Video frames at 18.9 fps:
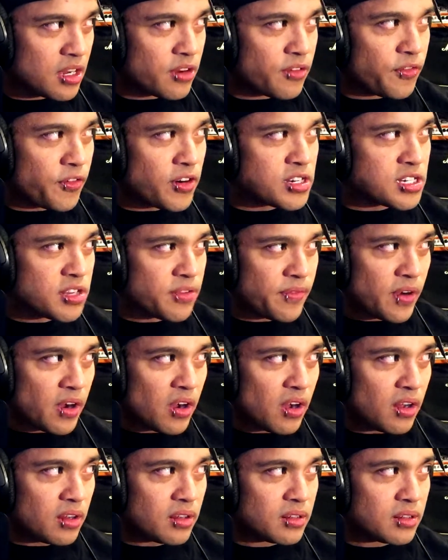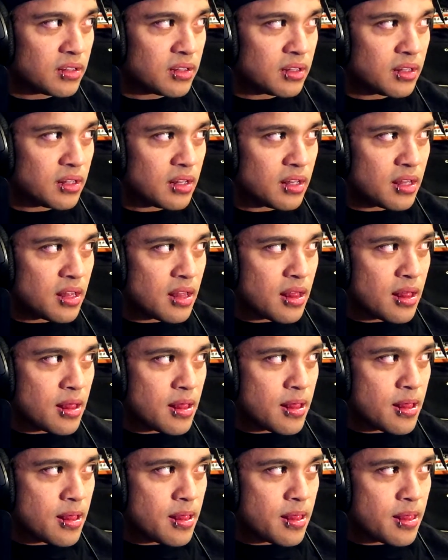First of all,
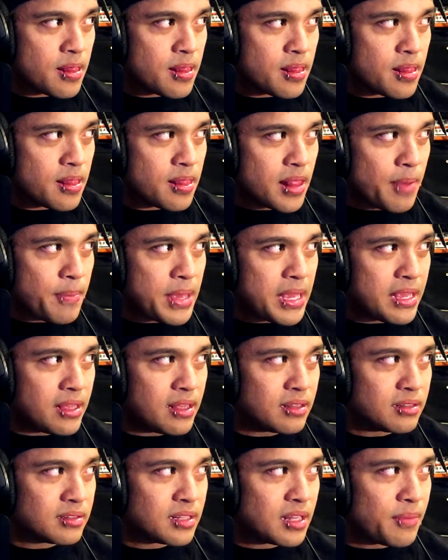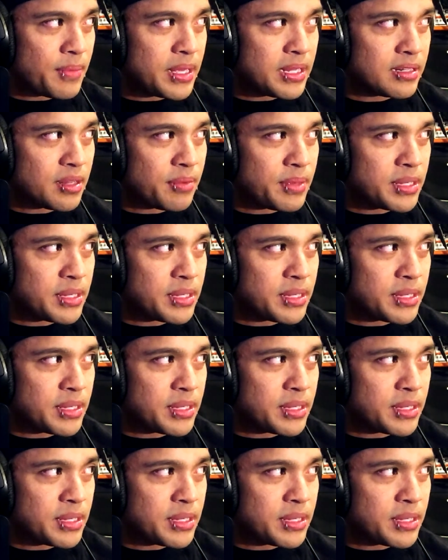let me